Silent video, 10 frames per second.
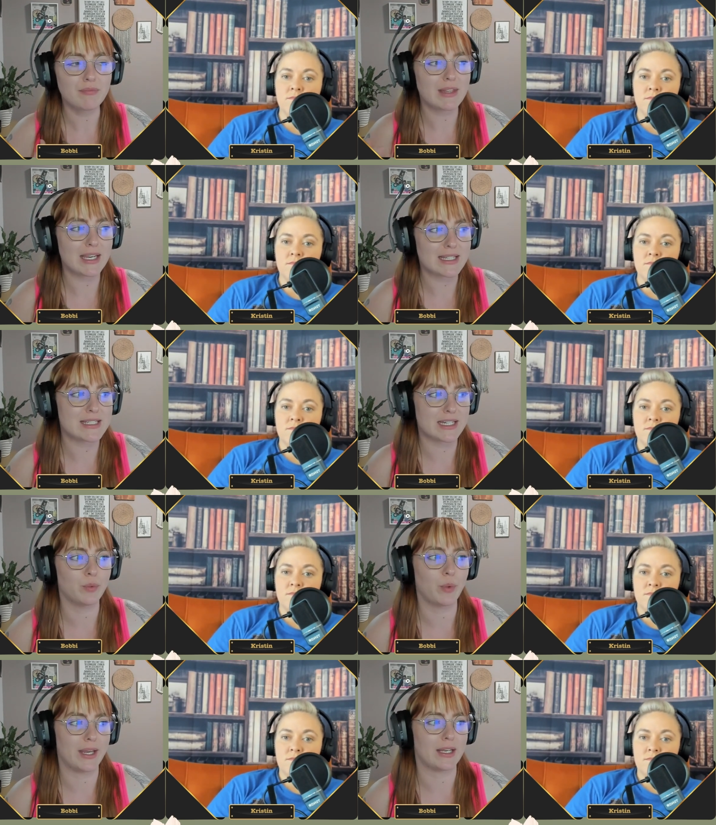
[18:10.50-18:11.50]
Speaker 1: It
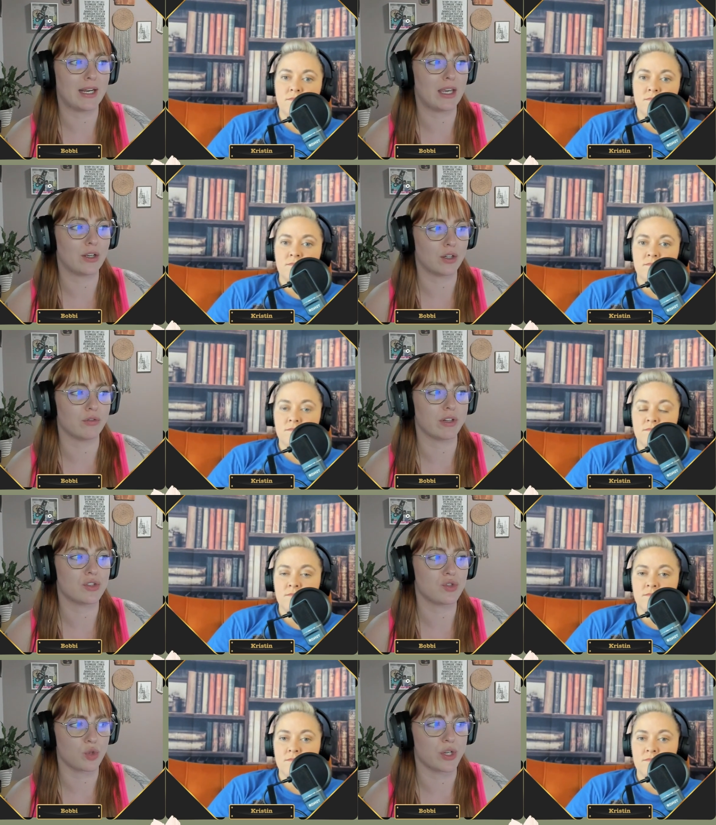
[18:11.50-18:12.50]
did win a
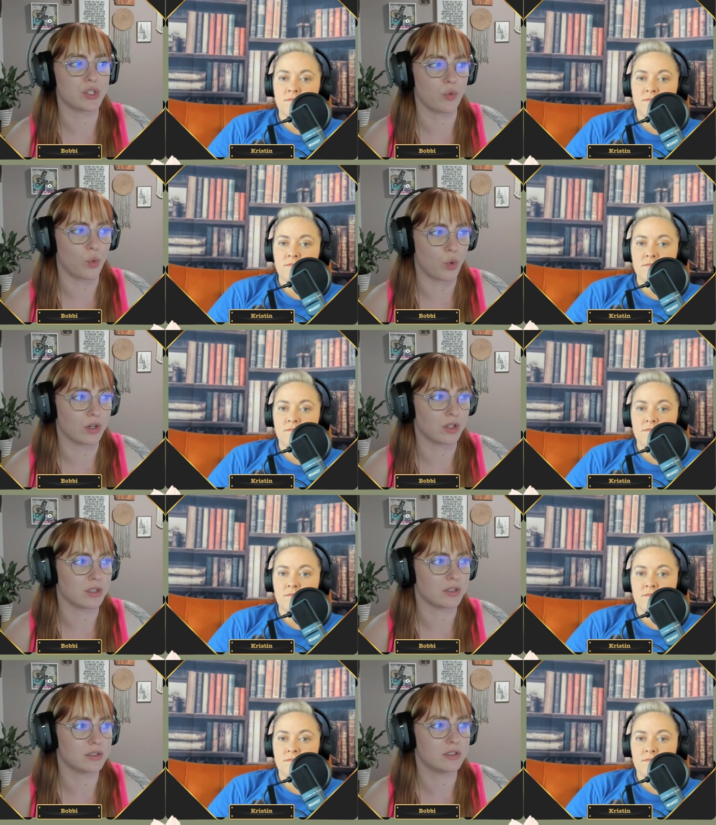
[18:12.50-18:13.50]
Goodreads Choice
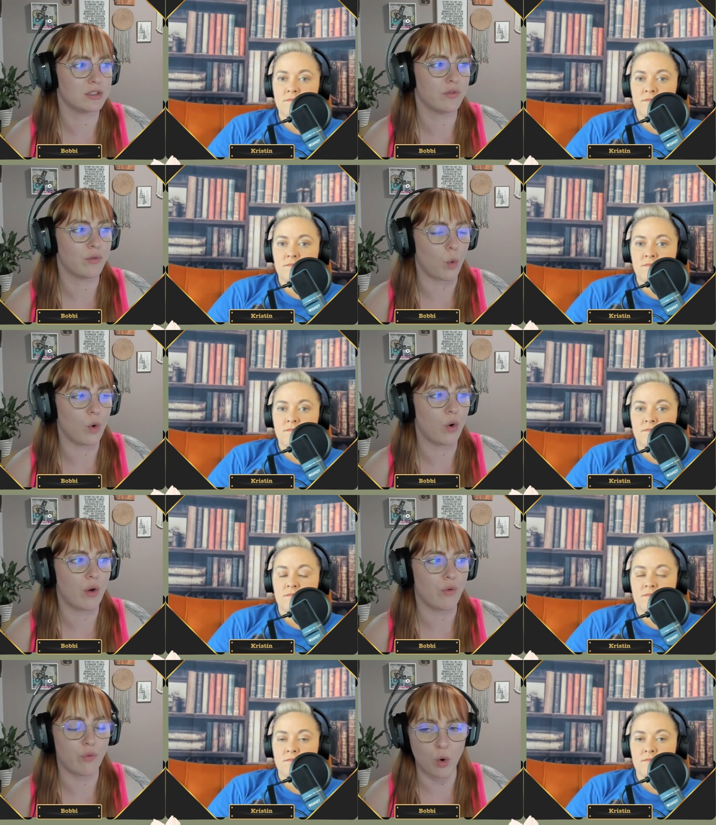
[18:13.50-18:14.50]
Award for,
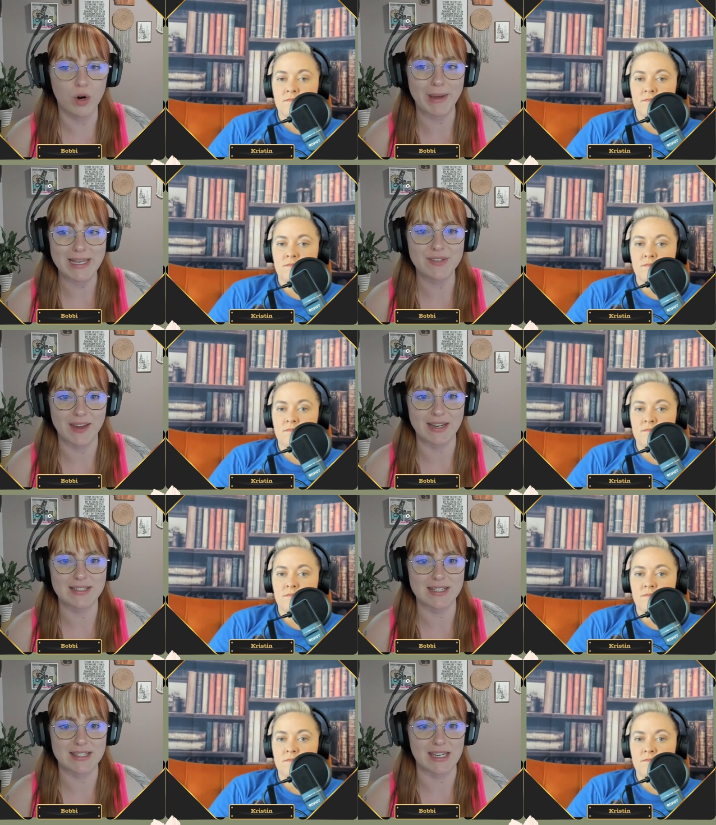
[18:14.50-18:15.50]
for Best
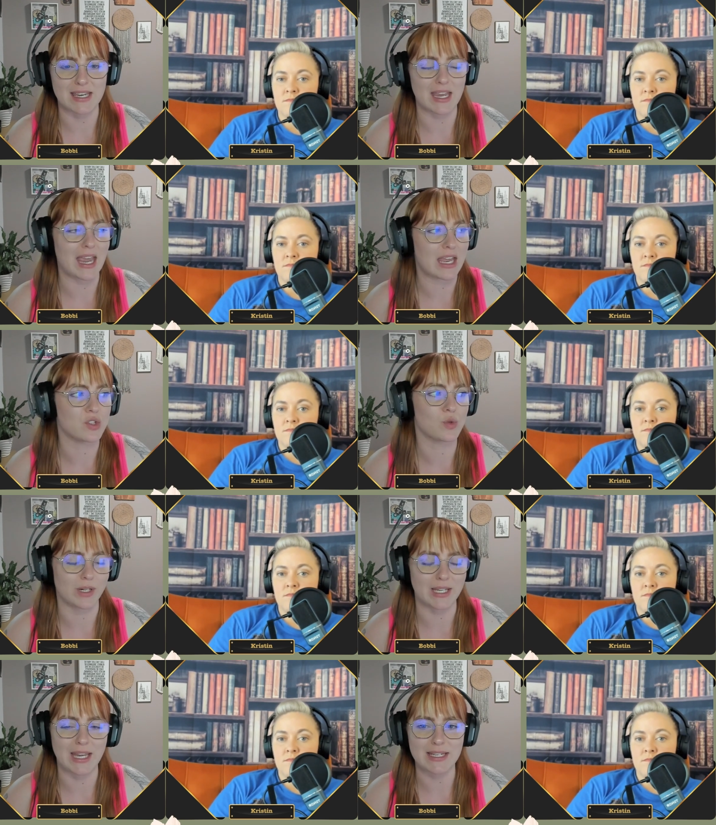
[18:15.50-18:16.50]
Fantasy in
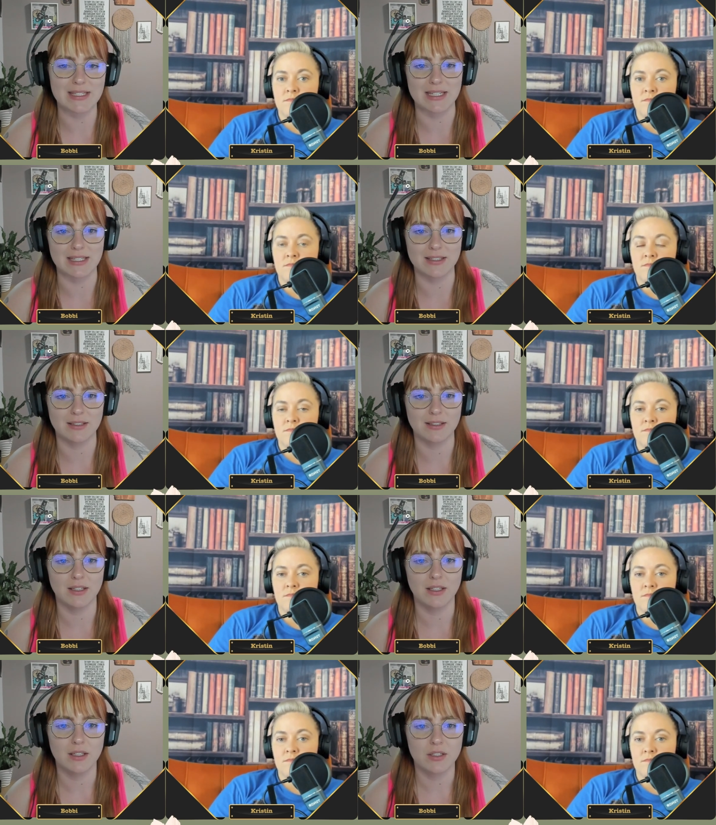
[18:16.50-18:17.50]
2018.
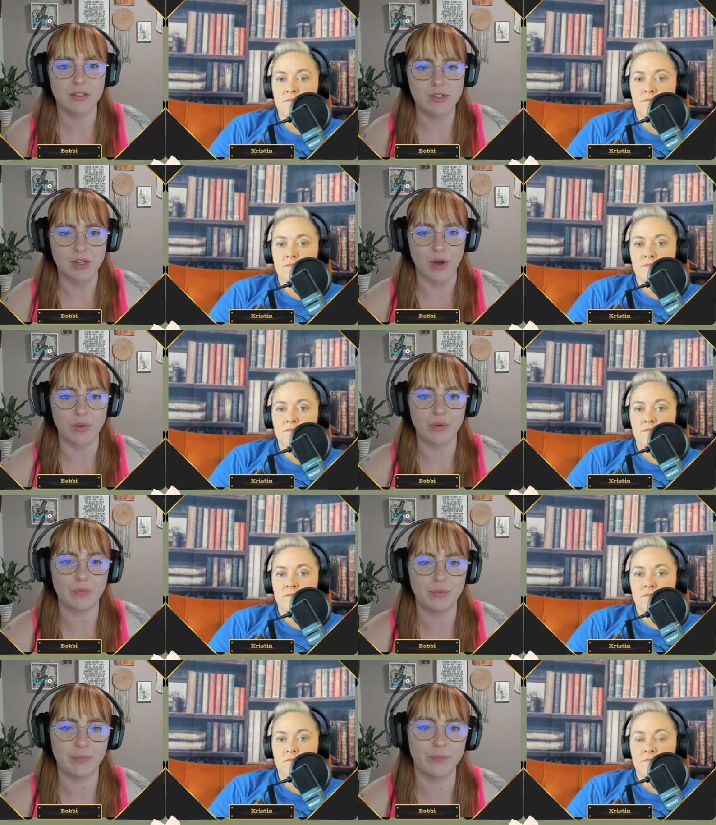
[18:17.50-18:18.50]
So,
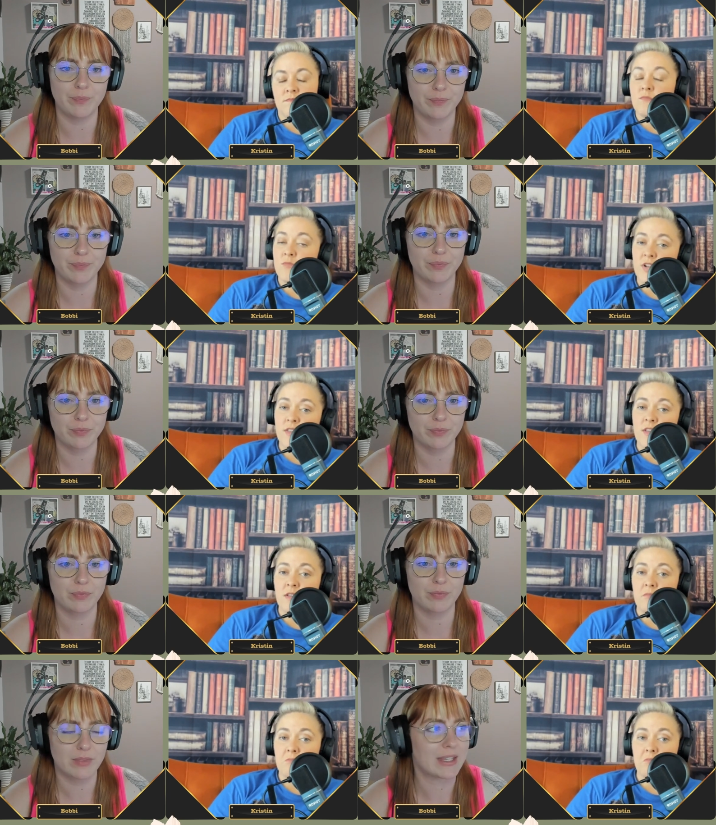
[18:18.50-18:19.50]

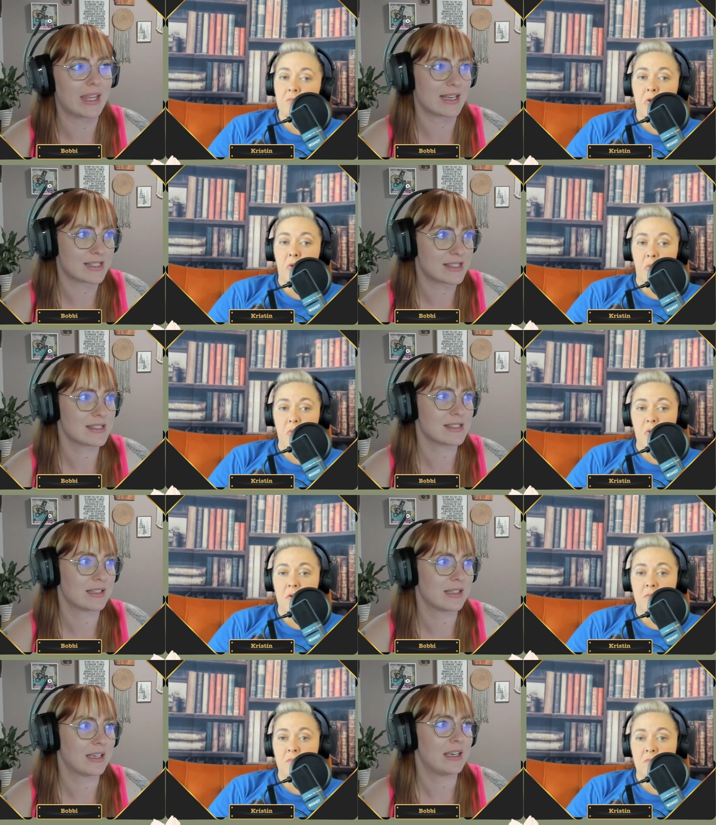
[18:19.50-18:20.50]
really? yes.
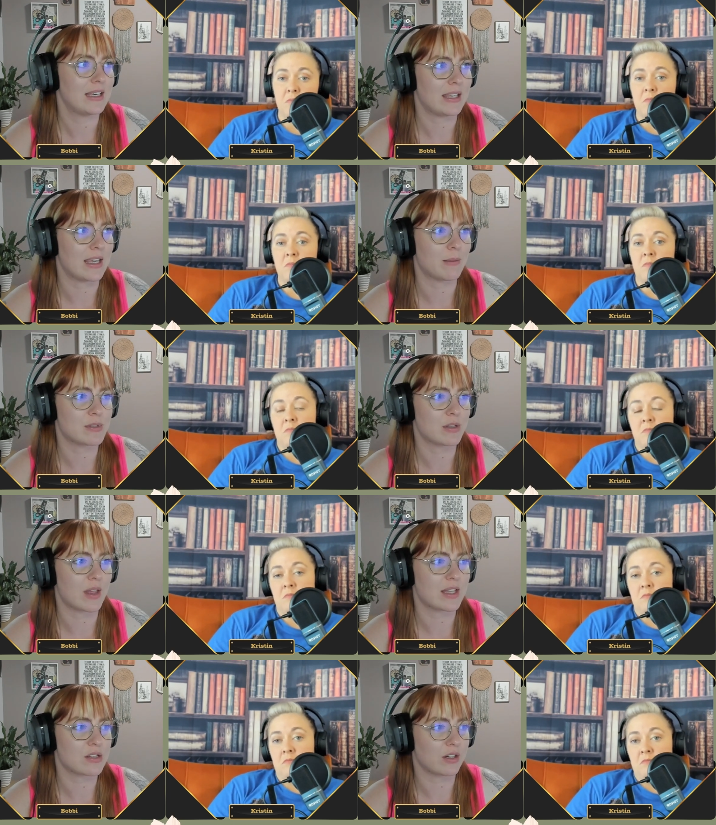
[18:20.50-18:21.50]
Cool. Yep. So
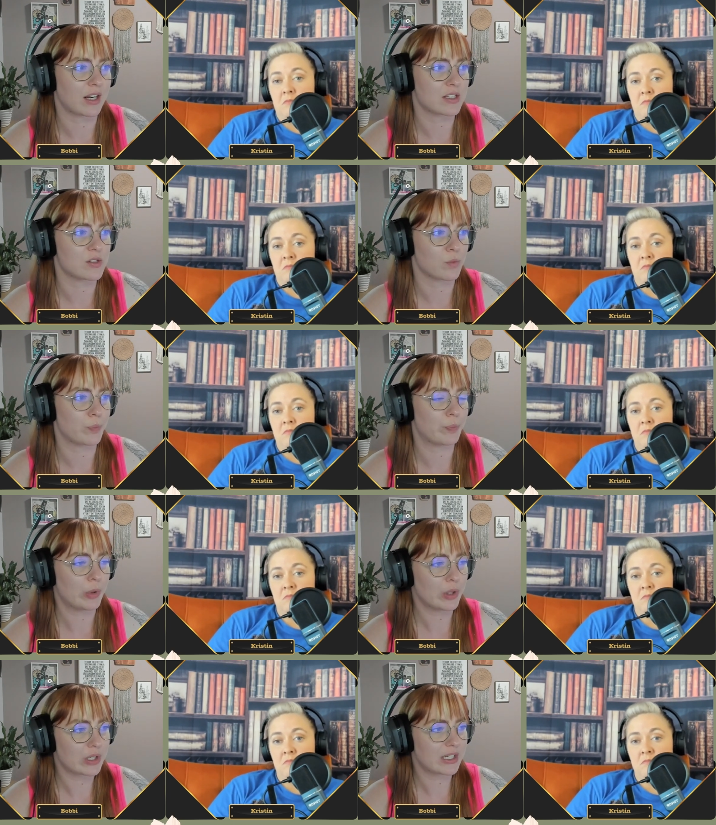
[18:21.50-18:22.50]
that's our next
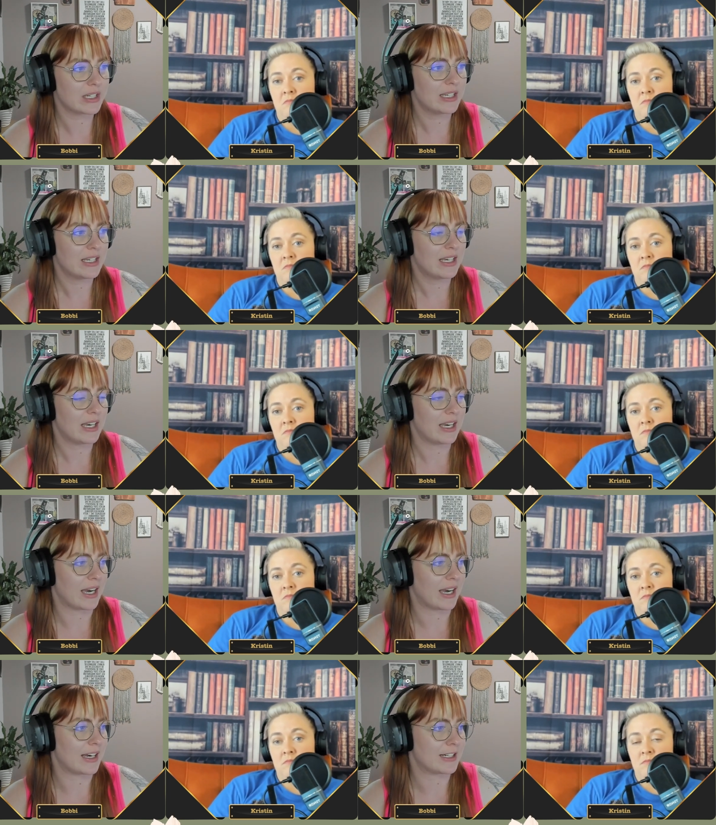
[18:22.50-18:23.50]
book.
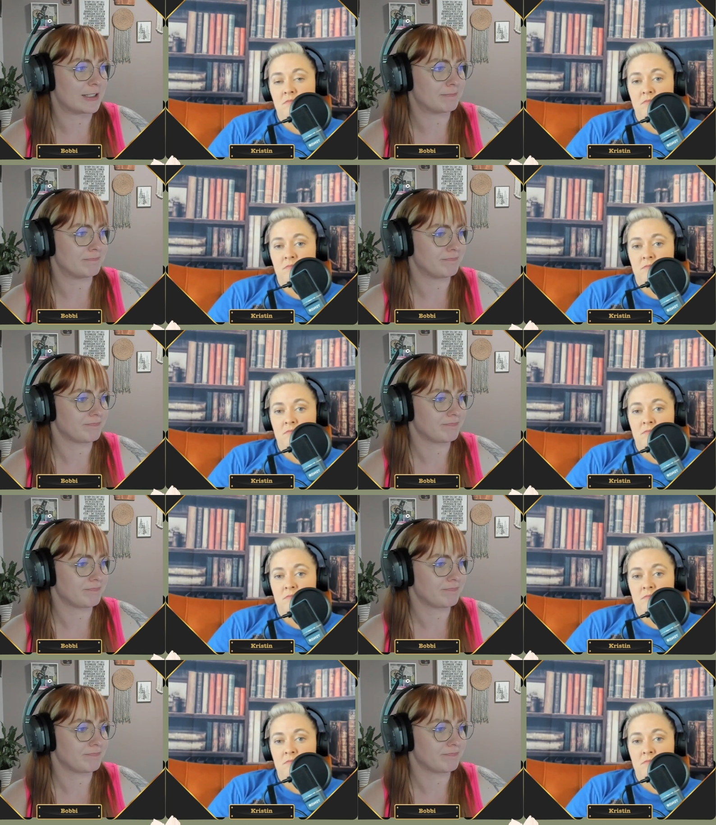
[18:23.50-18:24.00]
Um,